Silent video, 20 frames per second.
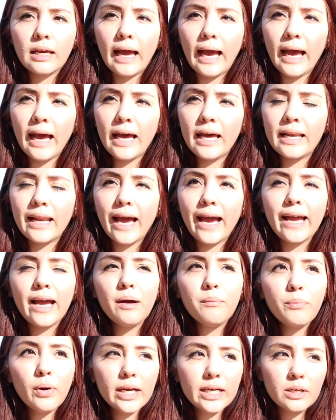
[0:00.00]
and I
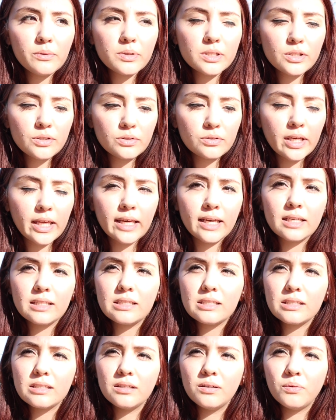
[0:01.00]
am pregnant with 2
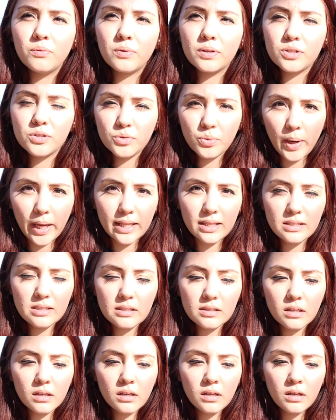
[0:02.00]
kids, with
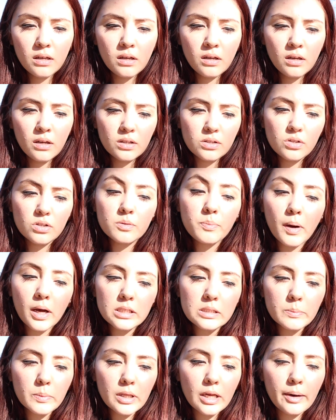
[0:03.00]
twins, so it's
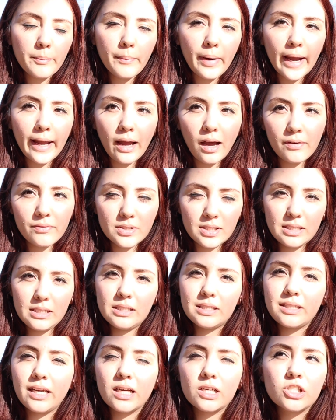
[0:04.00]
possible that I might have a
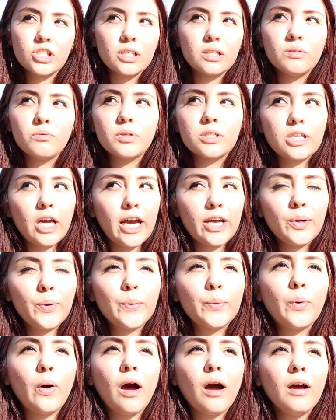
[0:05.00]
C-section, which I
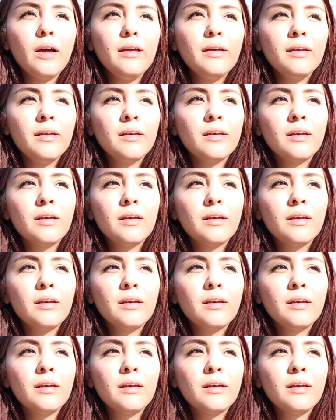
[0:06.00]
don't want.